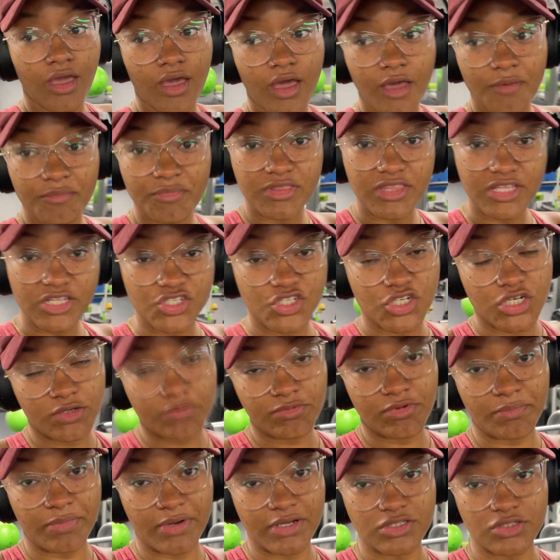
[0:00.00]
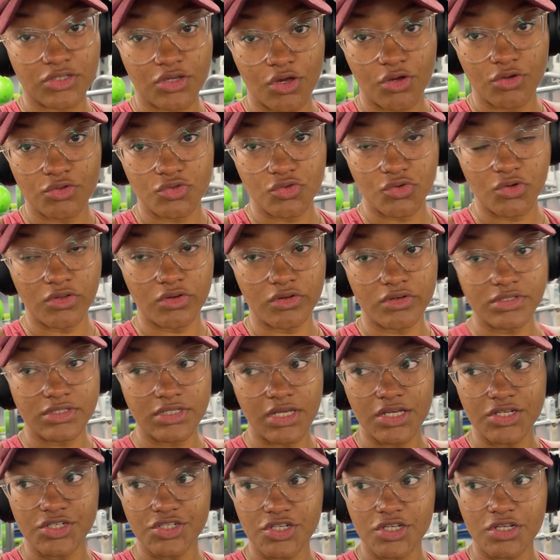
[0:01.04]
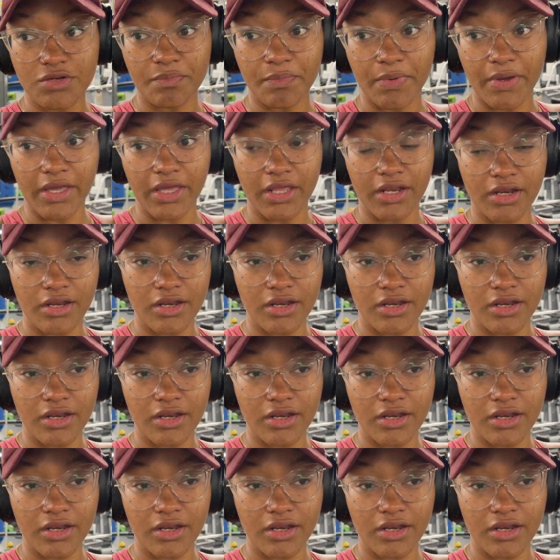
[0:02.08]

I'm in the gym, about to go do a little session, but